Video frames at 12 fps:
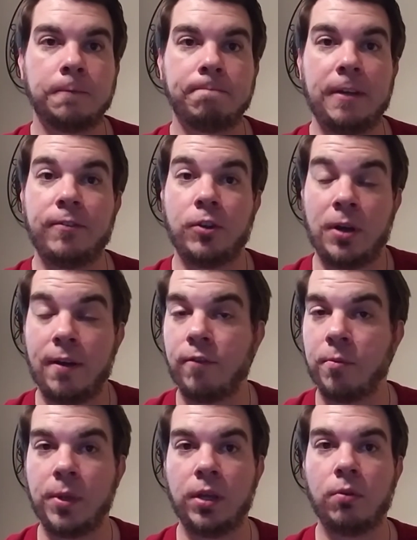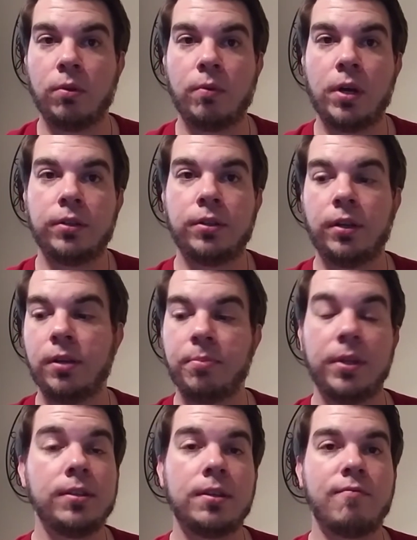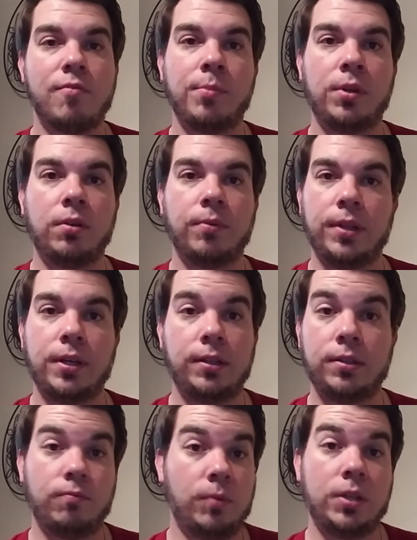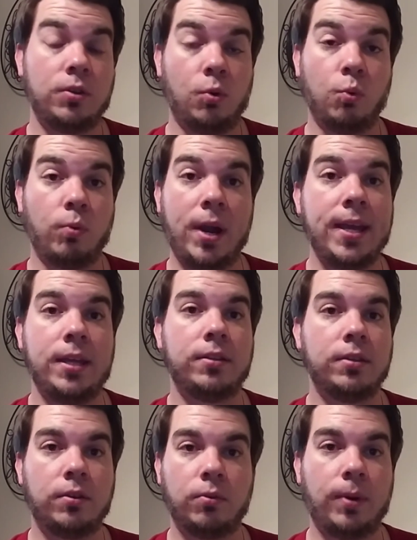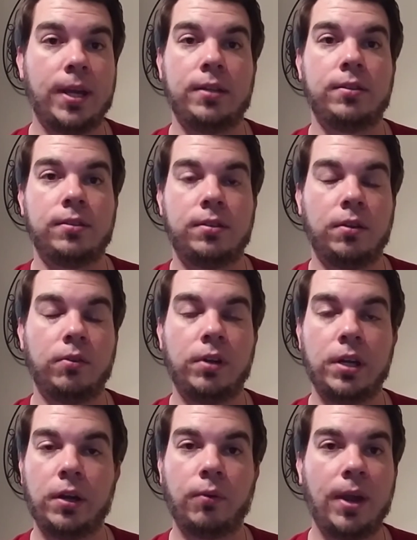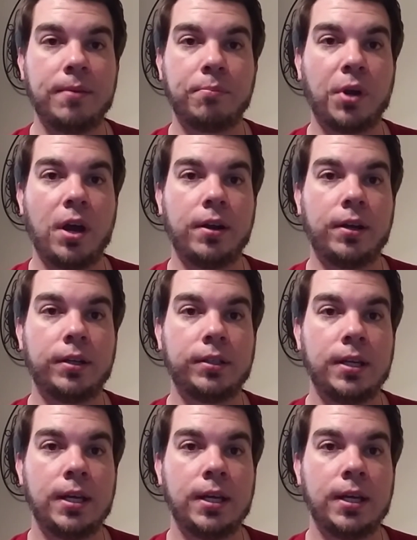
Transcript: if you're not familiar with Wild Turkey, please get familiar with it. It's a great distillery, a great product.